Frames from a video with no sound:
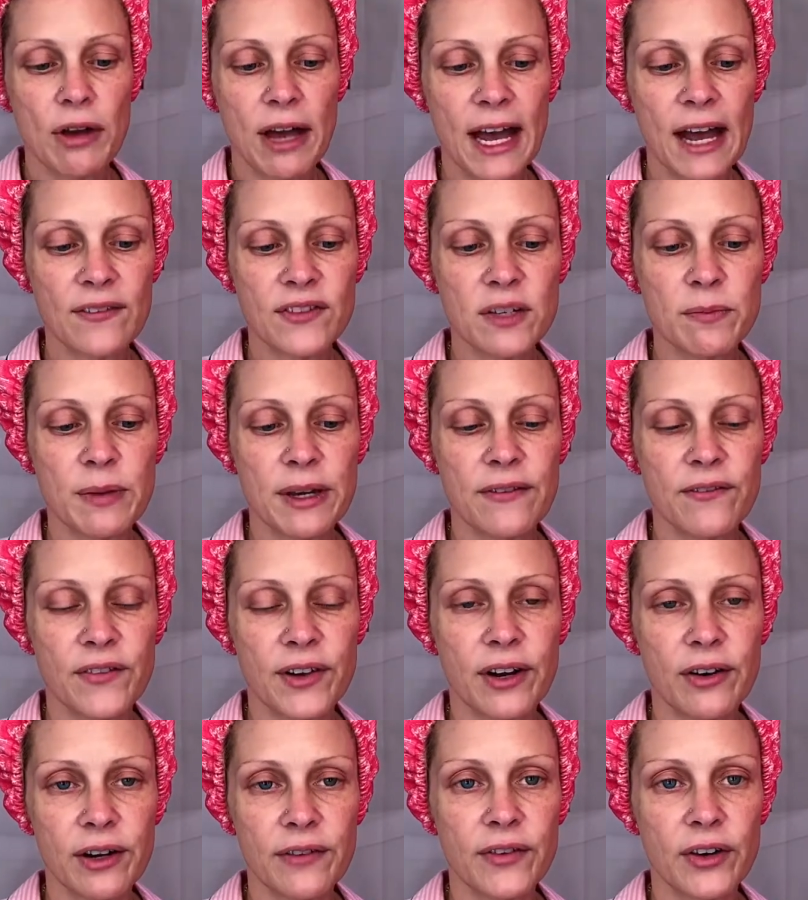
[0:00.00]
You have to be
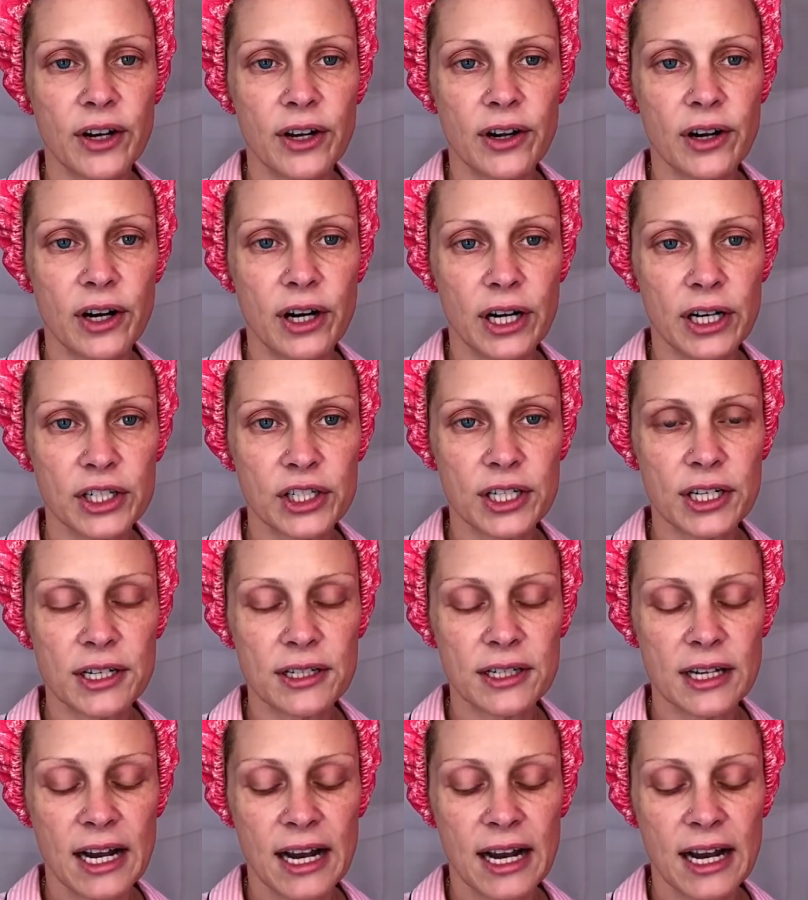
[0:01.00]
very, very cautious.